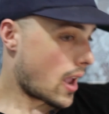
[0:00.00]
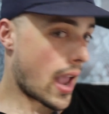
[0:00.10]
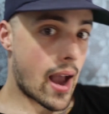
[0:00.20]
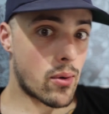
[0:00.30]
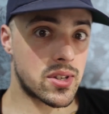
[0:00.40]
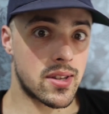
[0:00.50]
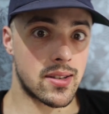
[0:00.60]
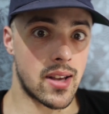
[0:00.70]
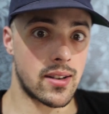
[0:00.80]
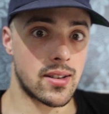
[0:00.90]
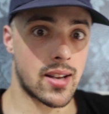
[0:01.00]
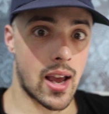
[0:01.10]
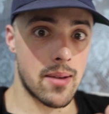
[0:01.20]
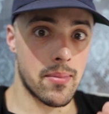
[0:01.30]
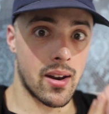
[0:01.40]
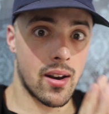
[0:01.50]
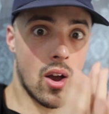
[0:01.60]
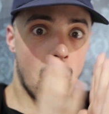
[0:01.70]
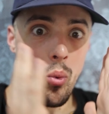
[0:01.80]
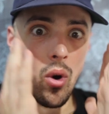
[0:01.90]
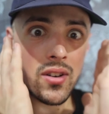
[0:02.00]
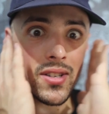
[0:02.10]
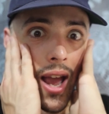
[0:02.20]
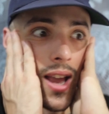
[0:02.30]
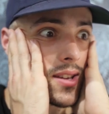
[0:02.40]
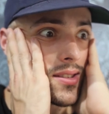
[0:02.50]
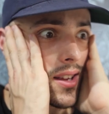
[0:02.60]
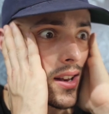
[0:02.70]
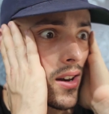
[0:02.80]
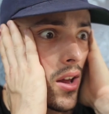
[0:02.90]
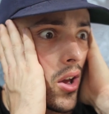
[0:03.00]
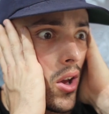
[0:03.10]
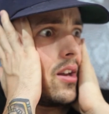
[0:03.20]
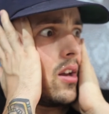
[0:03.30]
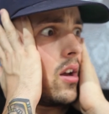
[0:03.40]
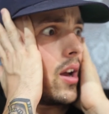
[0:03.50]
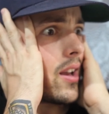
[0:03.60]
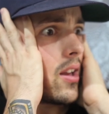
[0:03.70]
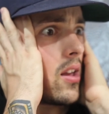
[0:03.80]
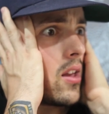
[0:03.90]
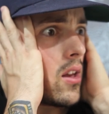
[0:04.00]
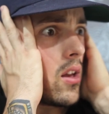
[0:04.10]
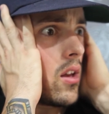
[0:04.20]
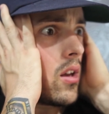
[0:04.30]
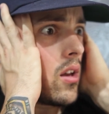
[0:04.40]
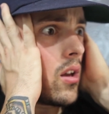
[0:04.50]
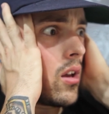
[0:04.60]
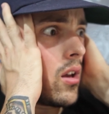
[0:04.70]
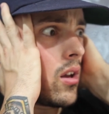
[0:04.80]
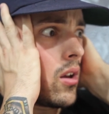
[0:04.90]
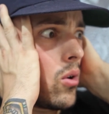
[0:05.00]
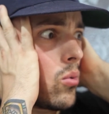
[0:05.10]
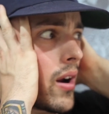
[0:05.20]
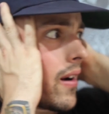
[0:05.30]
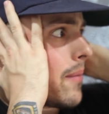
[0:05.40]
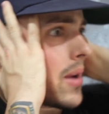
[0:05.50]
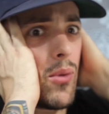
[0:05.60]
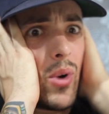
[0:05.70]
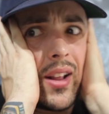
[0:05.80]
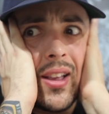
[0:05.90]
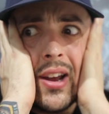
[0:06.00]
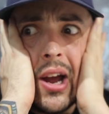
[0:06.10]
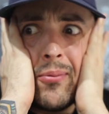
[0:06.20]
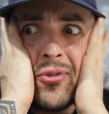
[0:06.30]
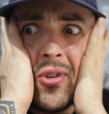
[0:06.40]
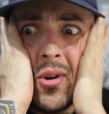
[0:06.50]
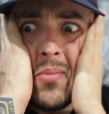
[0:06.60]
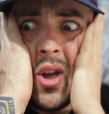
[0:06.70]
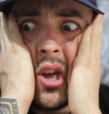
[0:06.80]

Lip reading: How is this entertainment? What day is it? Like, where am I? Where did they come from?